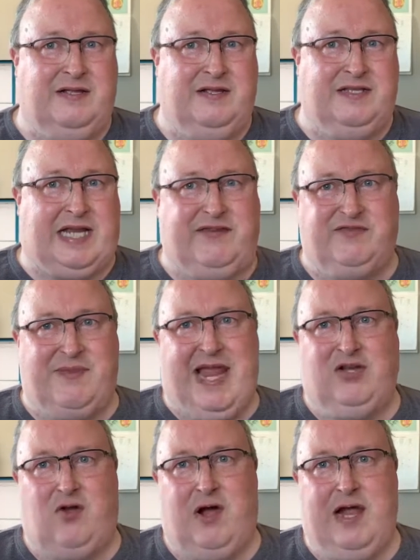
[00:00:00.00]
saves
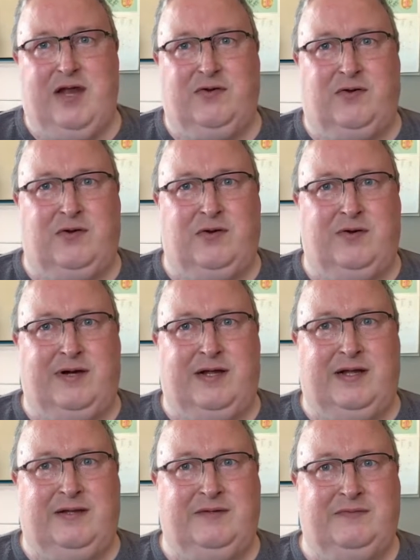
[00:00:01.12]
mankind
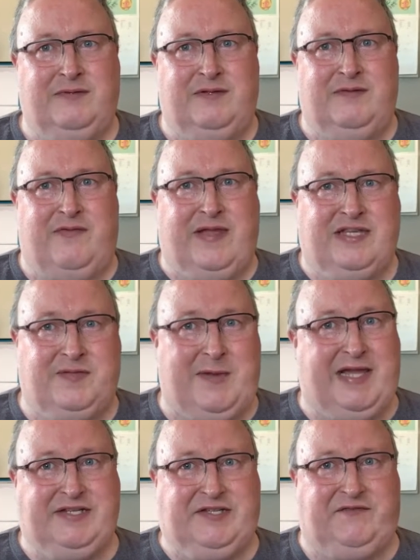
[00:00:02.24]
or thinks about
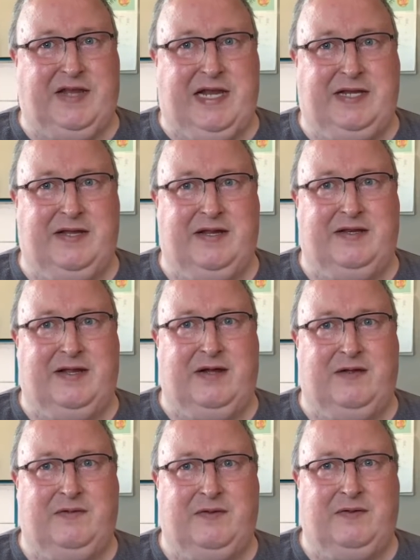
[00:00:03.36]
his fiend,
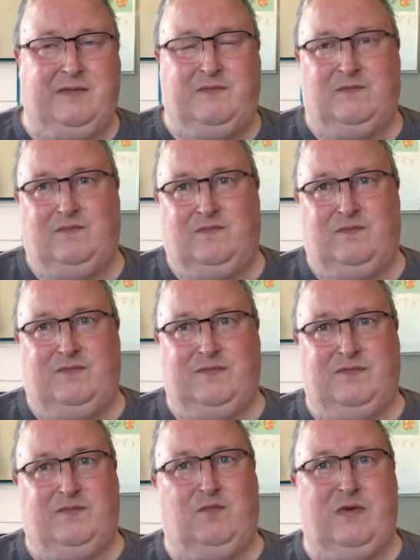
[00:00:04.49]
and
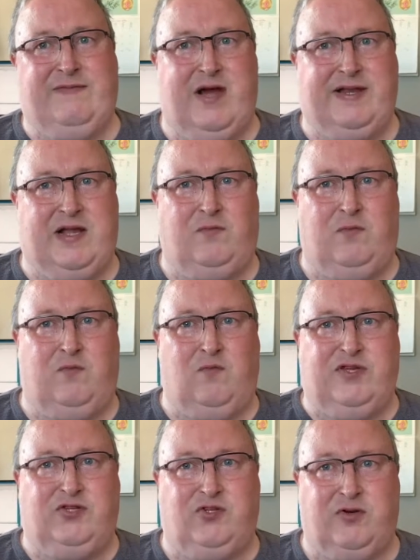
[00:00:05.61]
we find out
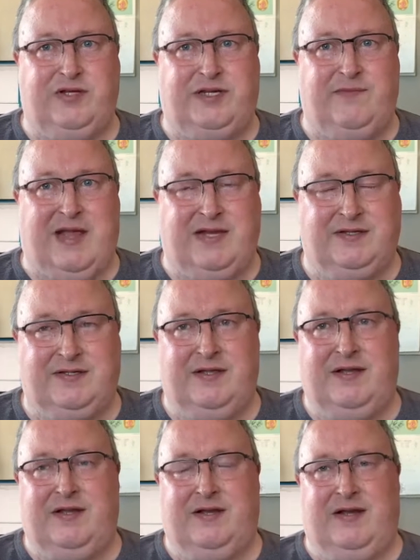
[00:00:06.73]
which choice he makes.
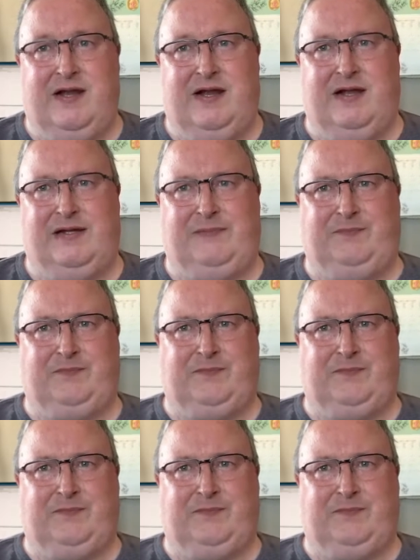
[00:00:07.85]
Now,